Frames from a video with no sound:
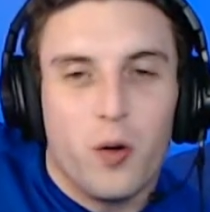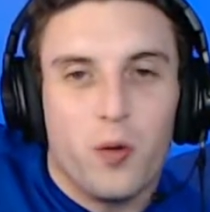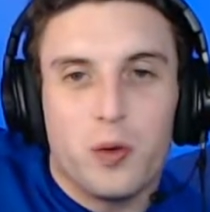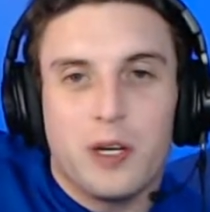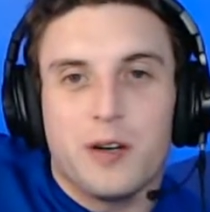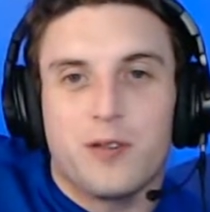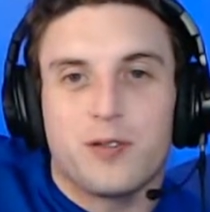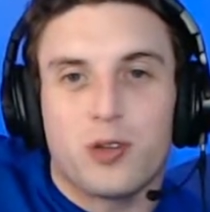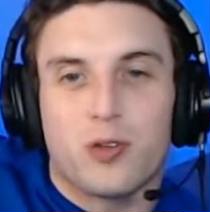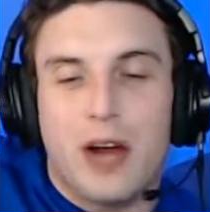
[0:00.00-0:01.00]
we
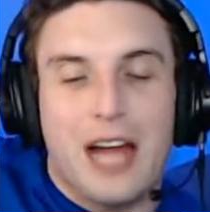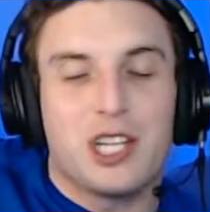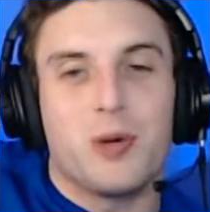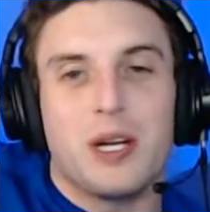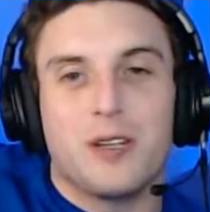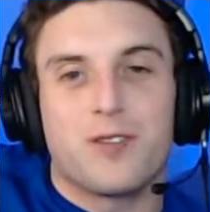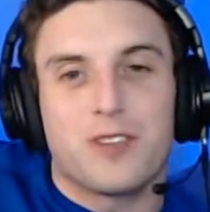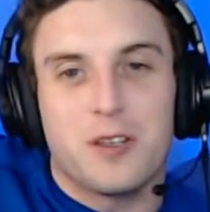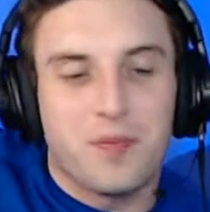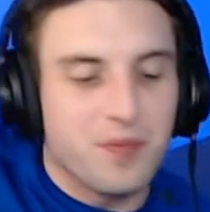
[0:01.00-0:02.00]
have graduated
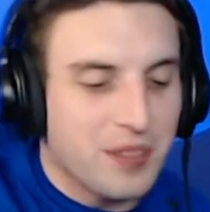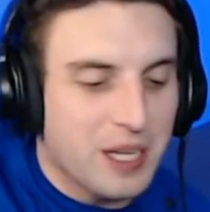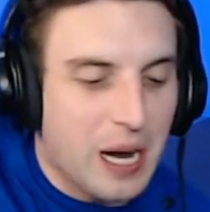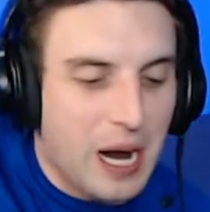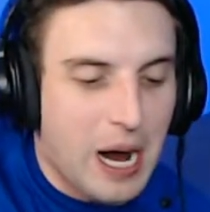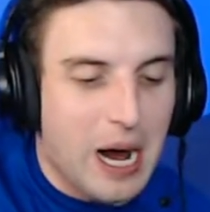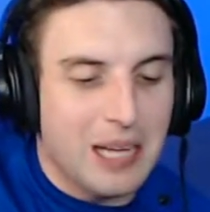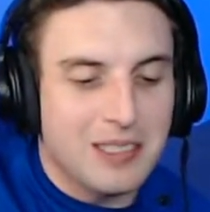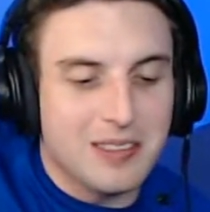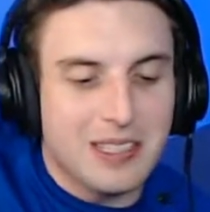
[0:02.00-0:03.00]
from
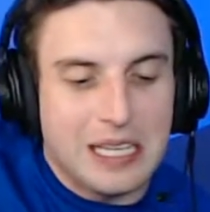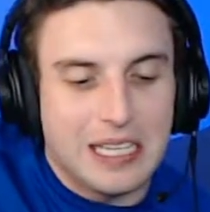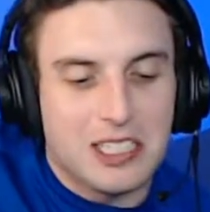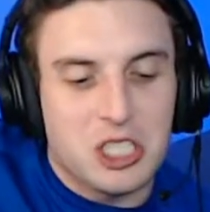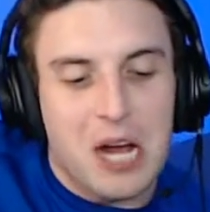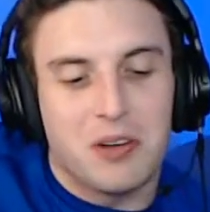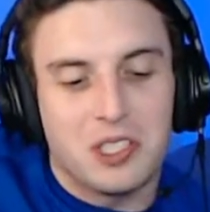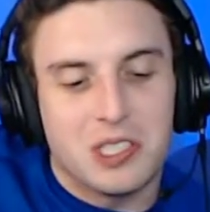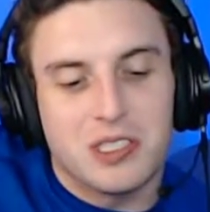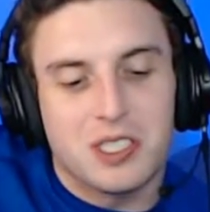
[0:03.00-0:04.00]
hot thing
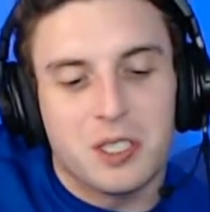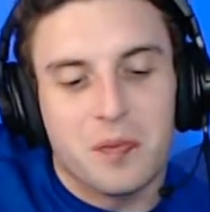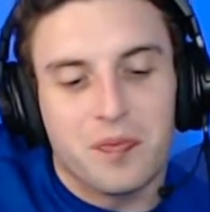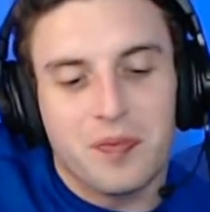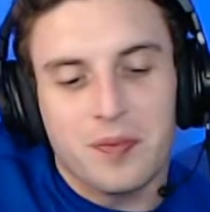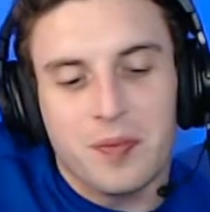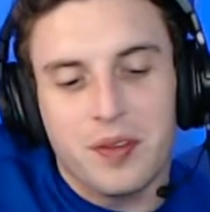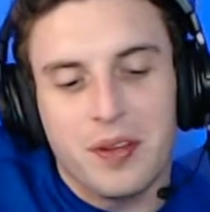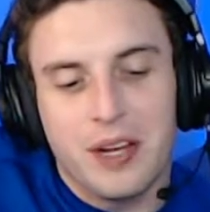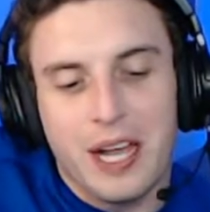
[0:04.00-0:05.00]
challenges
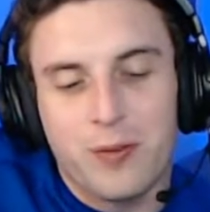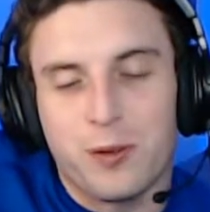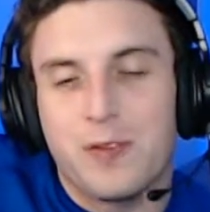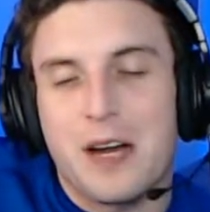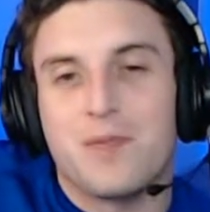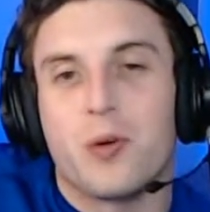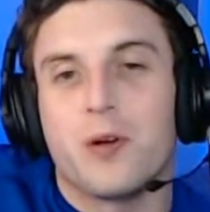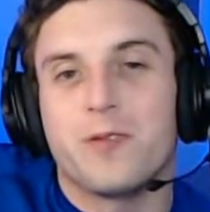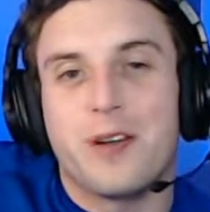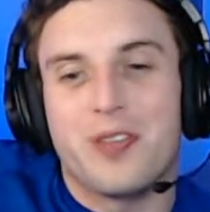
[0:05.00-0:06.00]
and we'll find
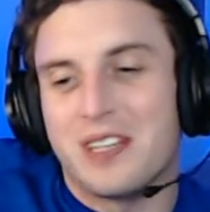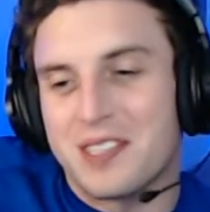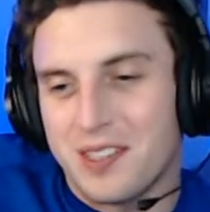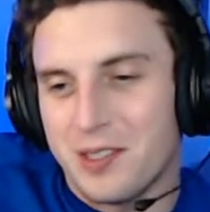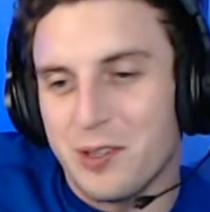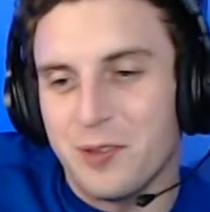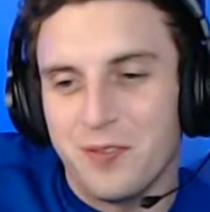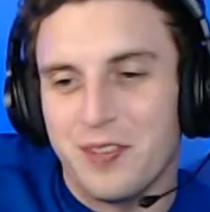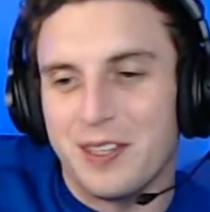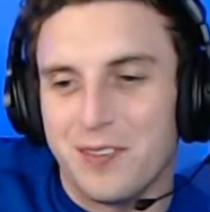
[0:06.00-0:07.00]
more fun things to do
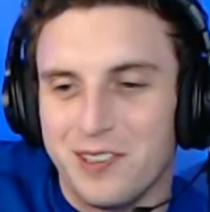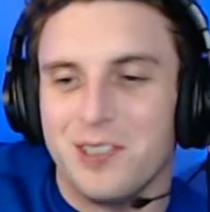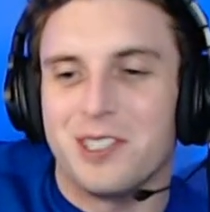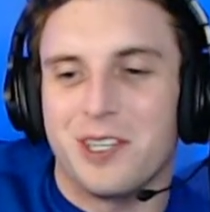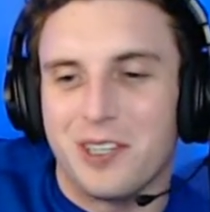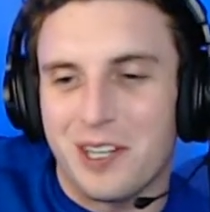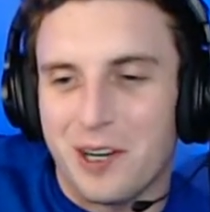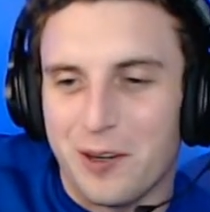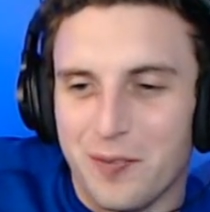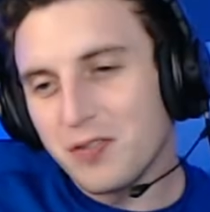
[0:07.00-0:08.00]
in the future, you
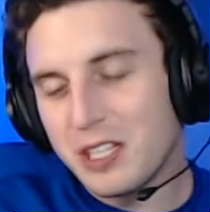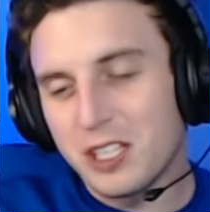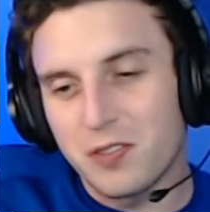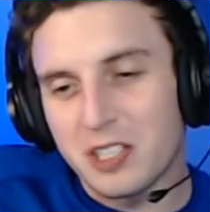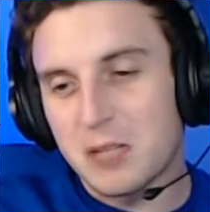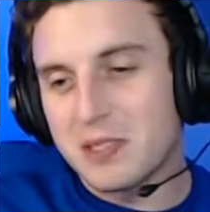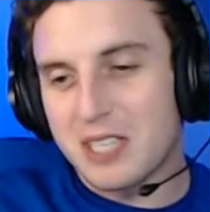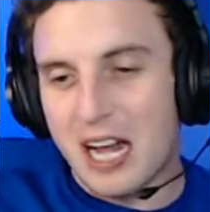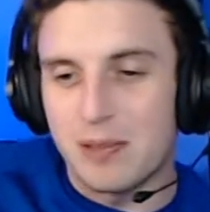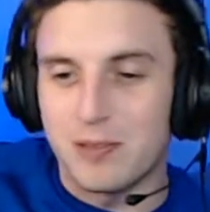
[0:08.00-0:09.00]
know? Thank you for keeping
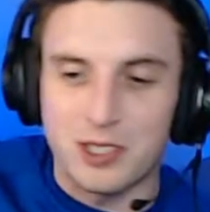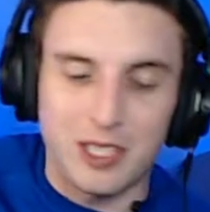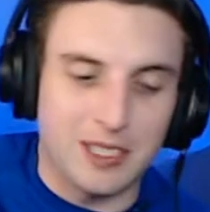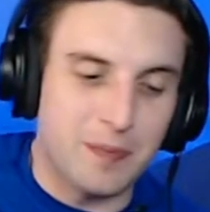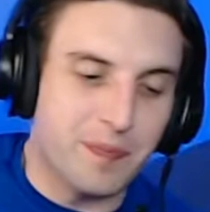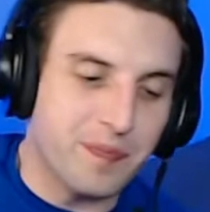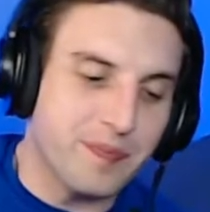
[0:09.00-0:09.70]
time, Evil Chicken.